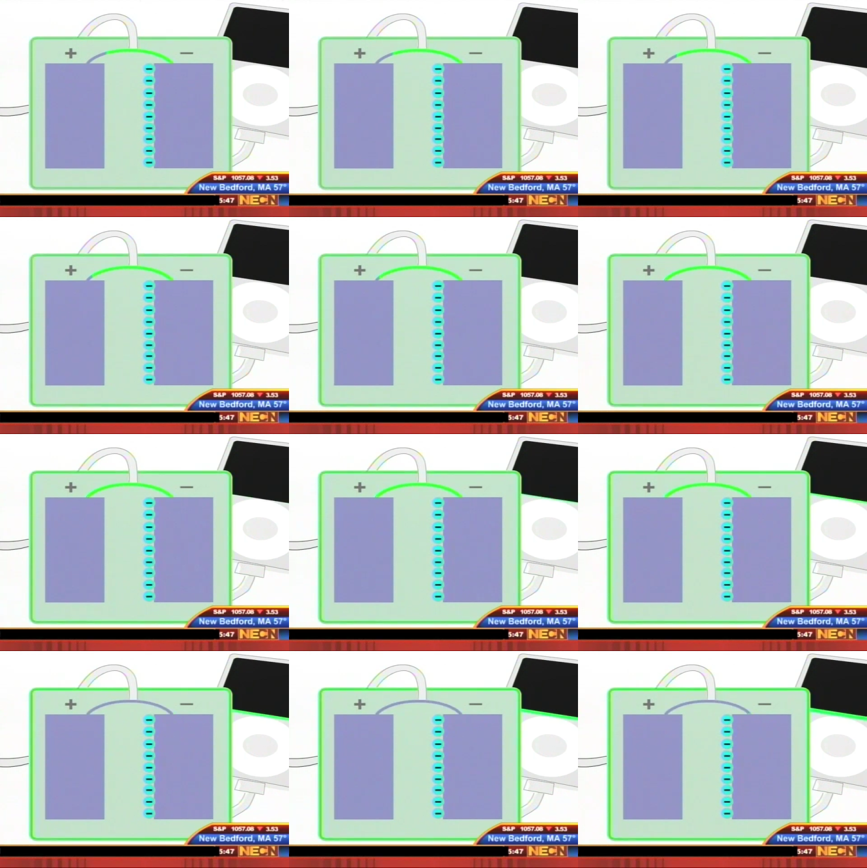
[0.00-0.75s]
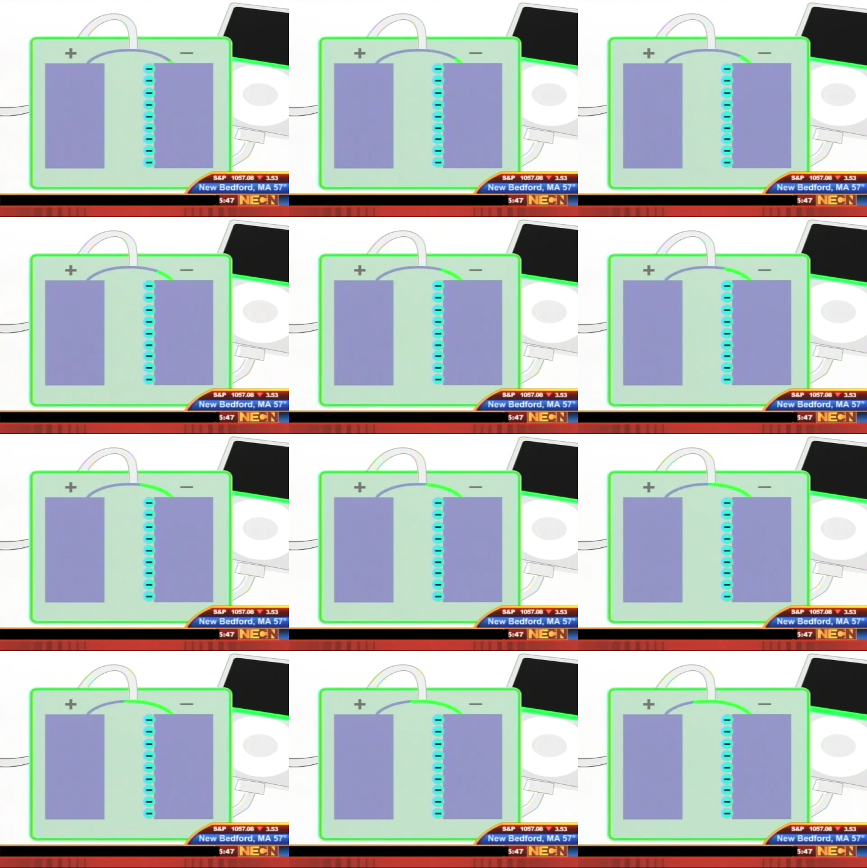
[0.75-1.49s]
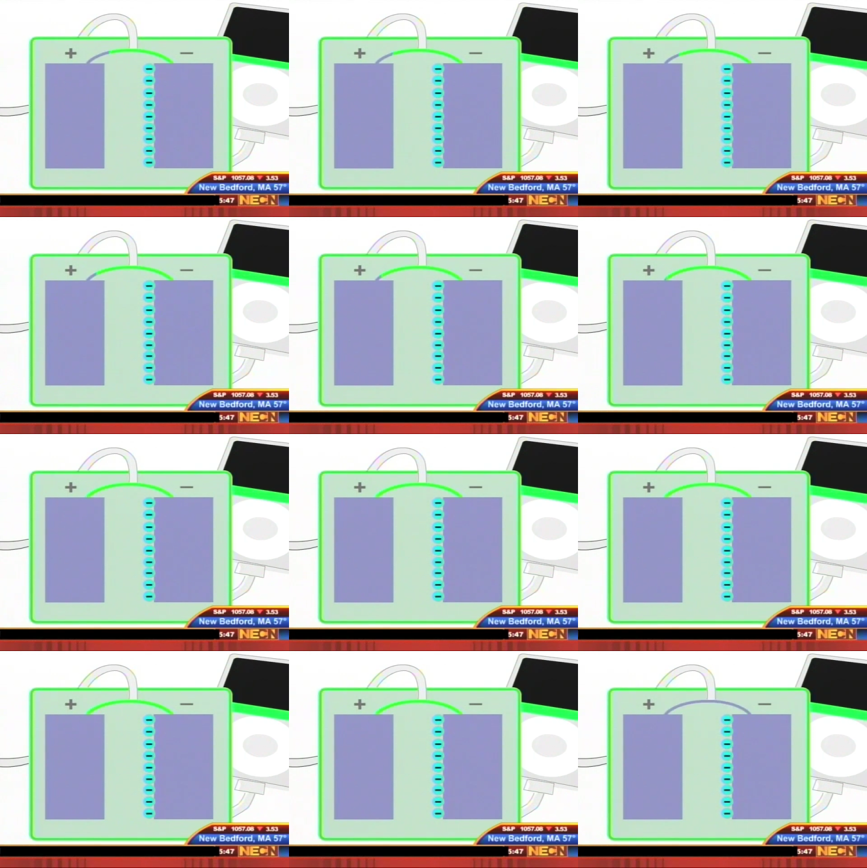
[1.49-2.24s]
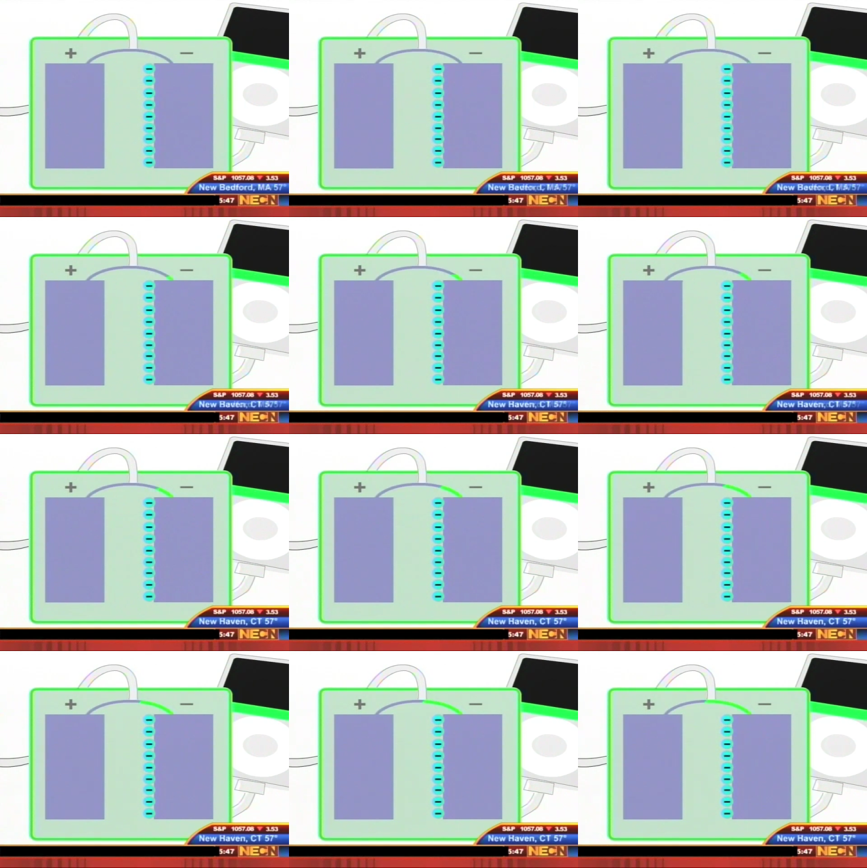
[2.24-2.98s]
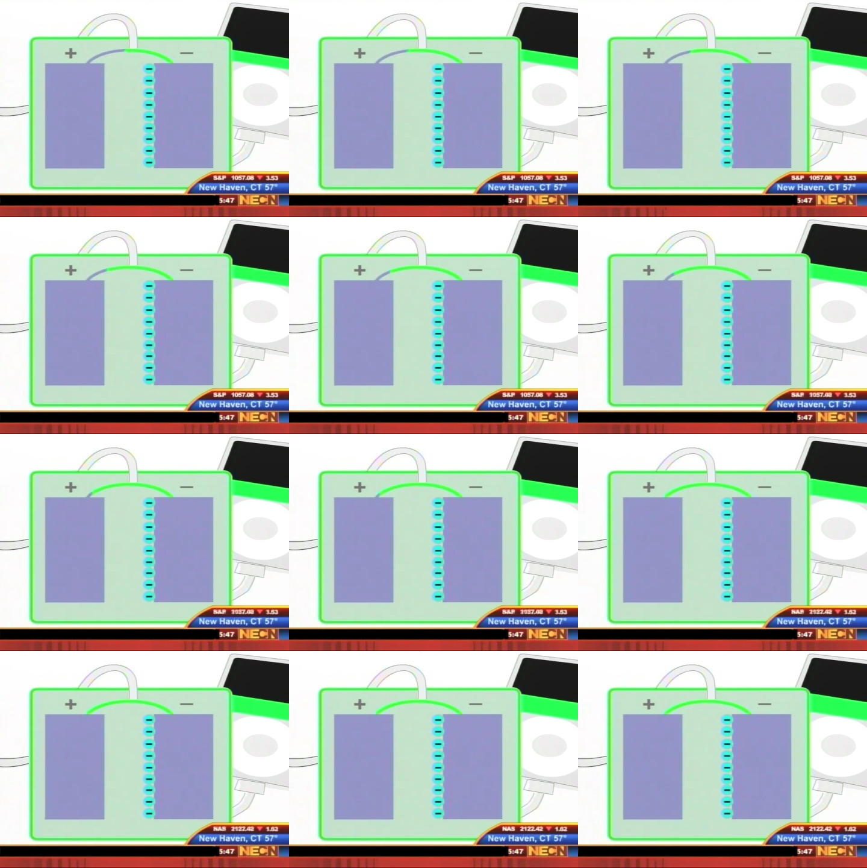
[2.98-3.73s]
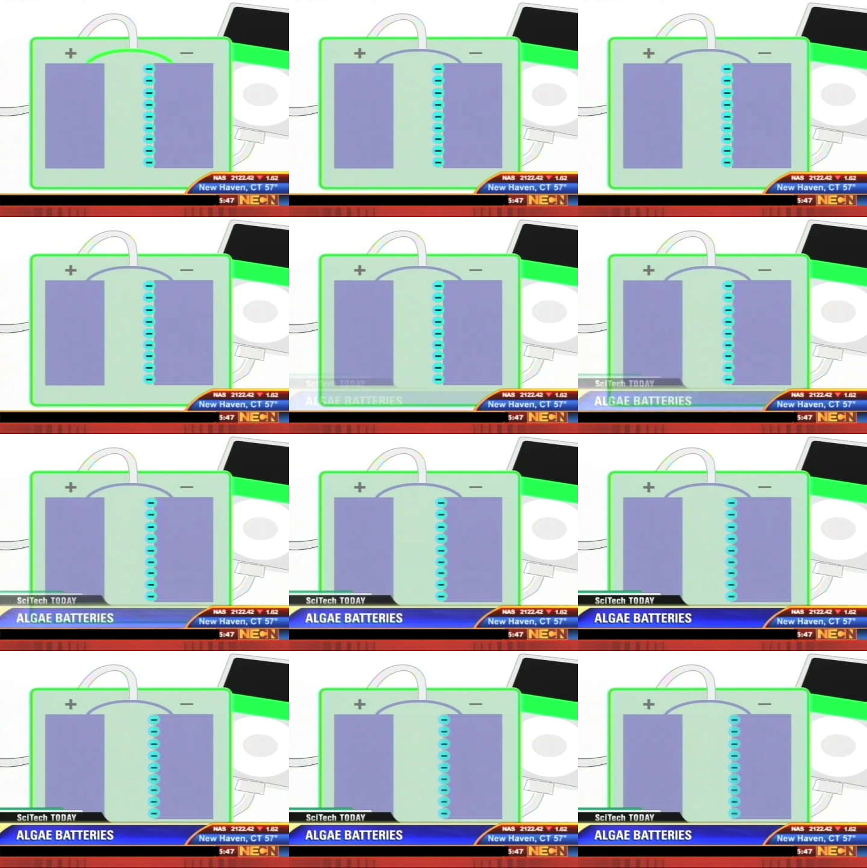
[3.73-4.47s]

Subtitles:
[unreadable: no face in view]